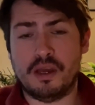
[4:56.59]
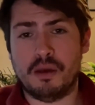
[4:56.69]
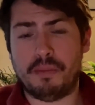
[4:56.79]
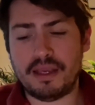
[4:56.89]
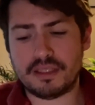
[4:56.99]

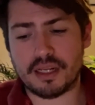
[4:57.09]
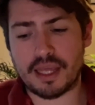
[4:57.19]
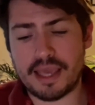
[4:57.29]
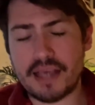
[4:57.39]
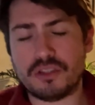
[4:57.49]
Basically
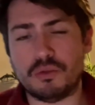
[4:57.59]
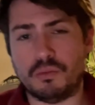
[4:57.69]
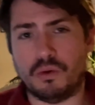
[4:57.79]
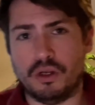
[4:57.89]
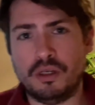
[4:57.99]
get
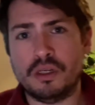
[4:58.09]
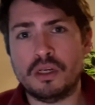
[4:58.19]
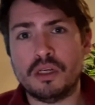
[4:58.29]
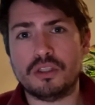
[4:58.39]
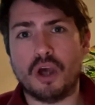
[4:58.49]
someone
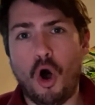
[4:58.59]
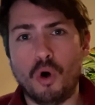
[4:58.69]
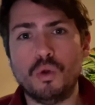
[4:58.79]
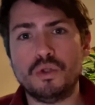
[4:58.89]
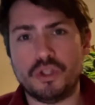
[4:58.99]
to
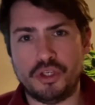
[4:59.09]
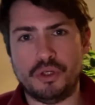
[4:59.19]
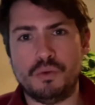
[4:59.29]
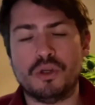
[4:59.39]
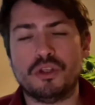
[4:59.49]
hold
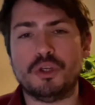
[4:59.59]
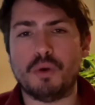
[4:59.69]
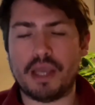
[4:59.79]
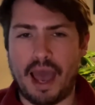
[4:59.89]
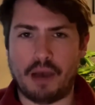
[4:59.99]
you to
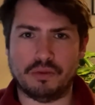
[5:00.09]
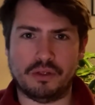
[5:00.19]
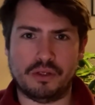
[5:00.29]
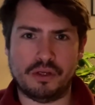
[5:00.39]
account.